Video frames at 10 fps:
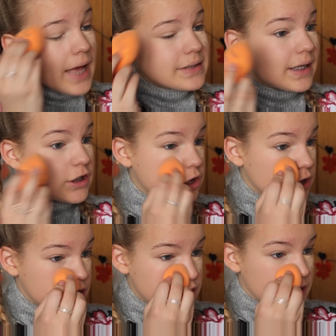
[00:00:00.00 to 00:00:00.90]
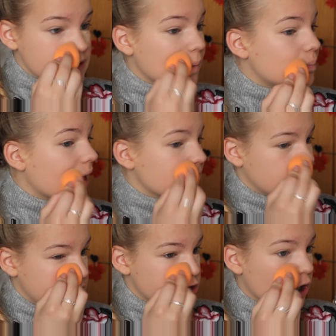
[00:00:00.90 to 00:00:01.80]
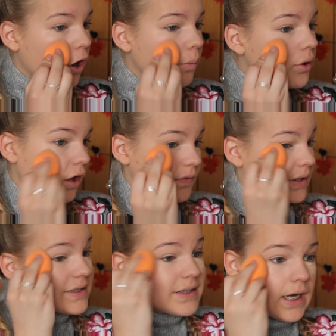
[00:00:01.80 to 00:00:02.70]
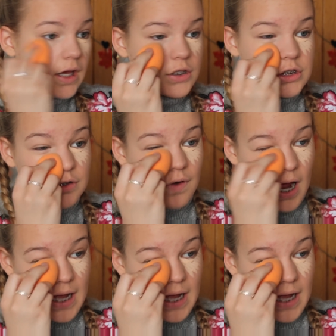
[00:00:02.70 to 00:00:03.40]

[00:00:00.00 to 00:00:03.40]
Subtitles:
and it just does a better job of concealing under your